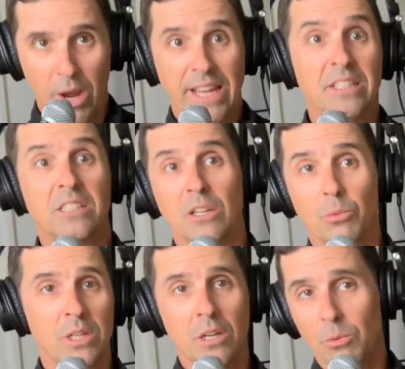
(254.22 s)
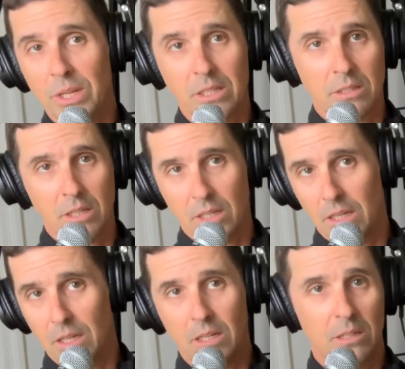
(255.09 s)
ways that we could
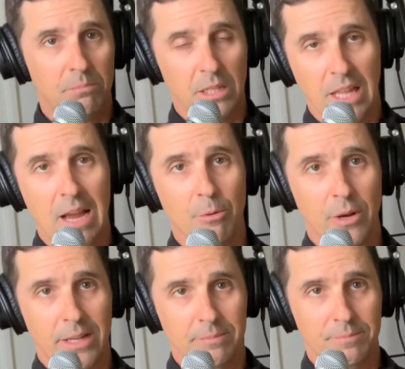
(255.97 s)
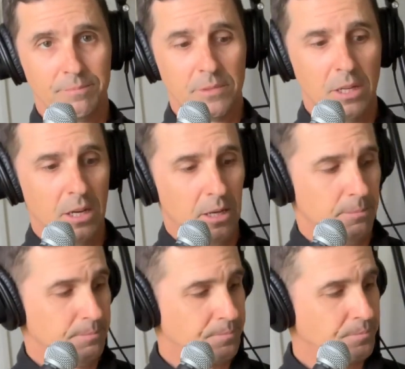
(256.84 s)
elaborate.
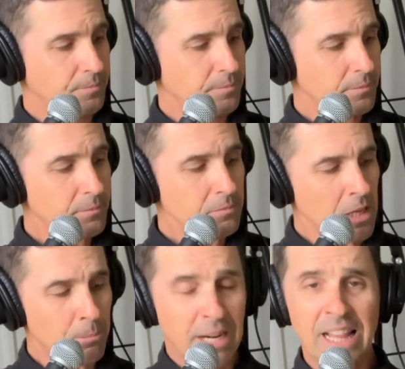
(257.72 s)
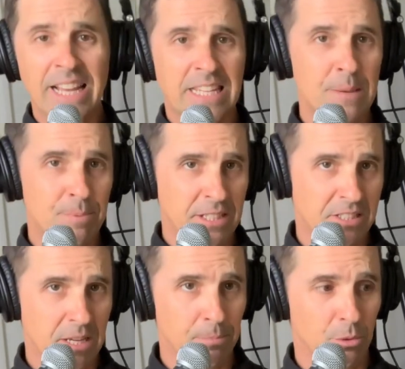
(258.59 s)
But I like keeping
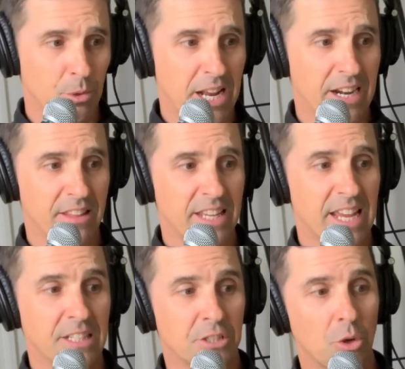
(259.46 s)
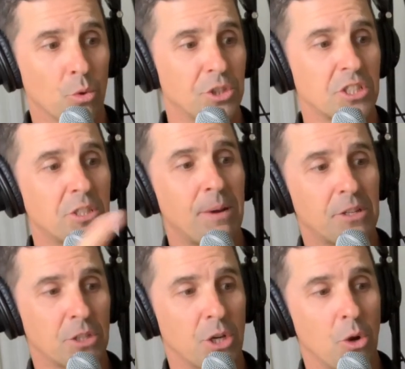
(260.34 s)
it simple right out of the gate. So we're just
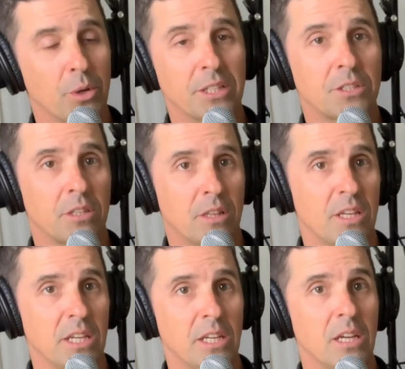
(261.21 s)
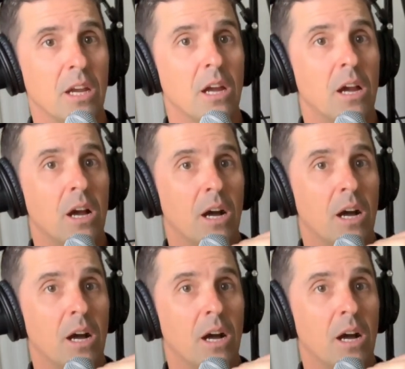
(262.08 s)
about to go into the